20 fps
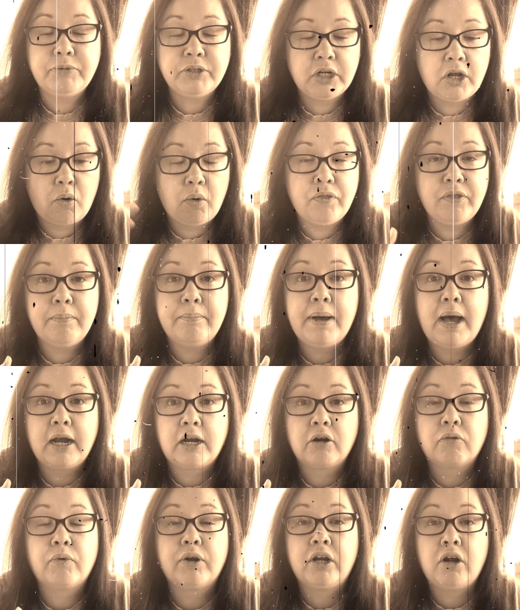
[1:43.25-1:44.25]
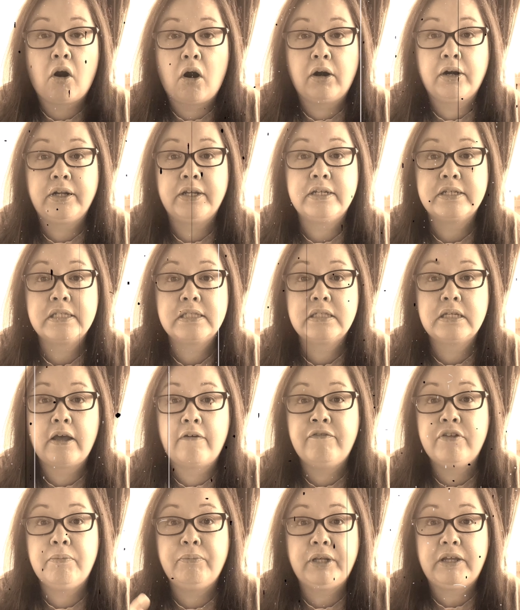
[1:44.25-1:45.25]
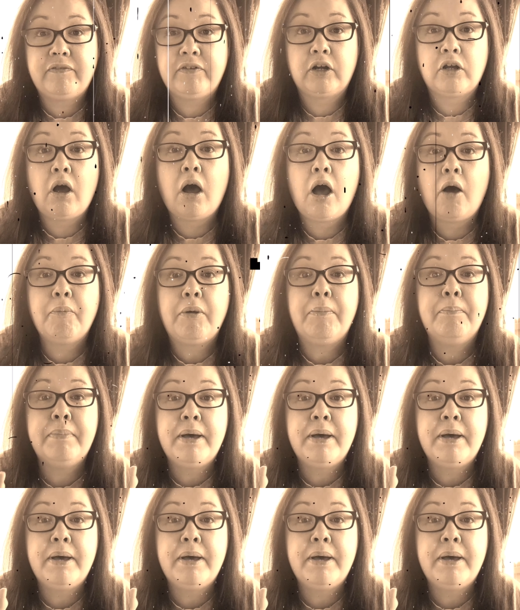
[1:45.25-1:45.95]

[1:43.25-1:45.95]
to go in the bucket regardless of them leaving a comment.